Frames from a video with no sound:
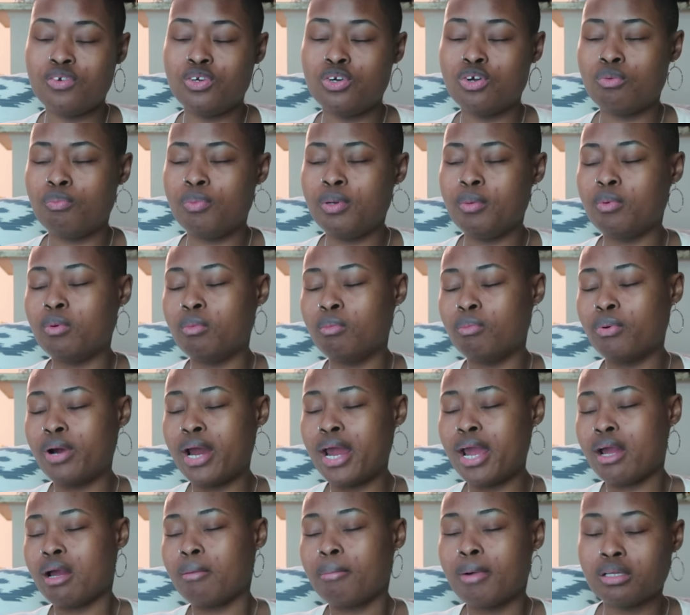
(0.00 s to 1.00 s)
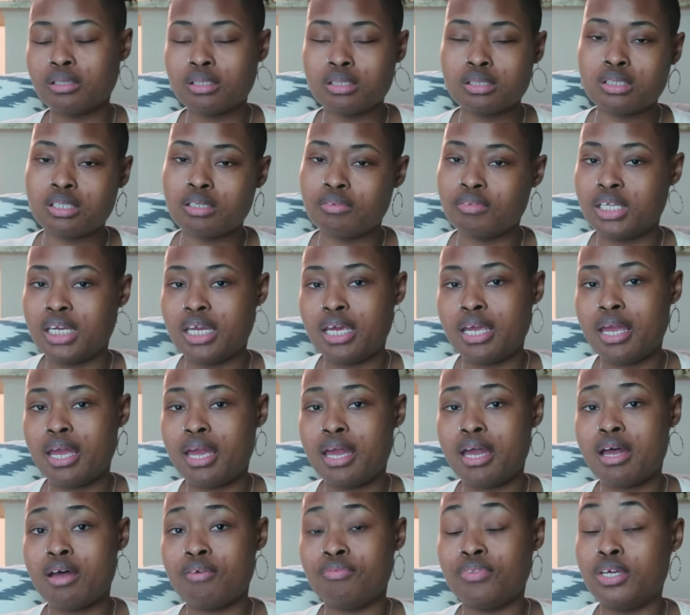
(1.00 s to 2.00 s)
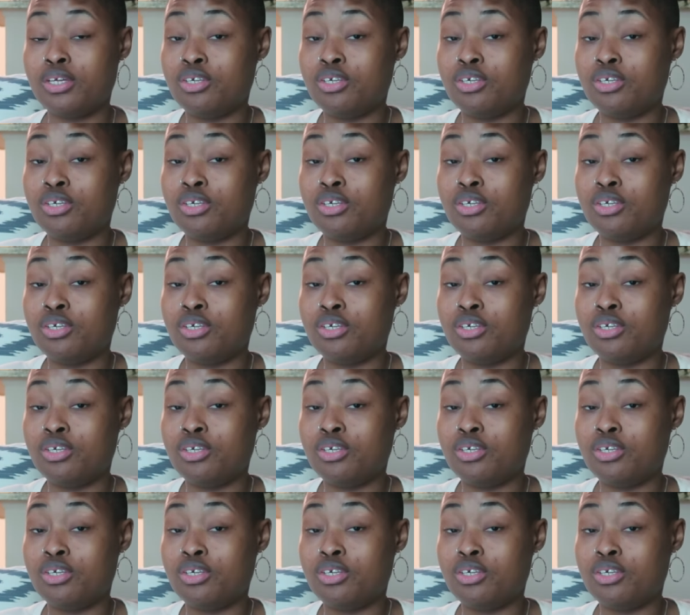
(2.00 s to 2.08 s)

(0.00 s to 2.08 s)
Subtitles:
You know, people brag about the stuff that they have.